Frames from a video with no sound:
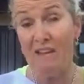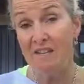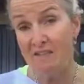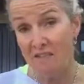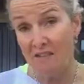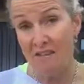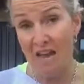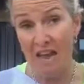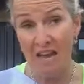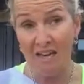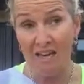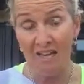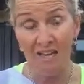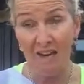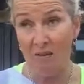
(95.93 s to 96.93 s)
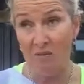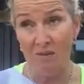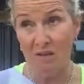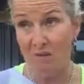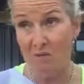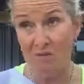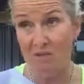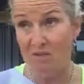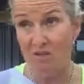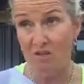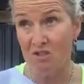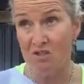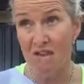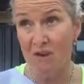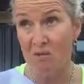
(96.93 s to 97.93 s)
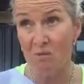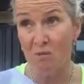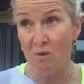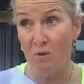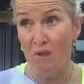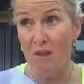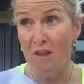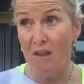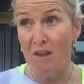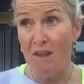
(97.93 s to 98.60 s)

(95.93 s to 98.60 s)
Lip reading: into the night, and now it was just terrible.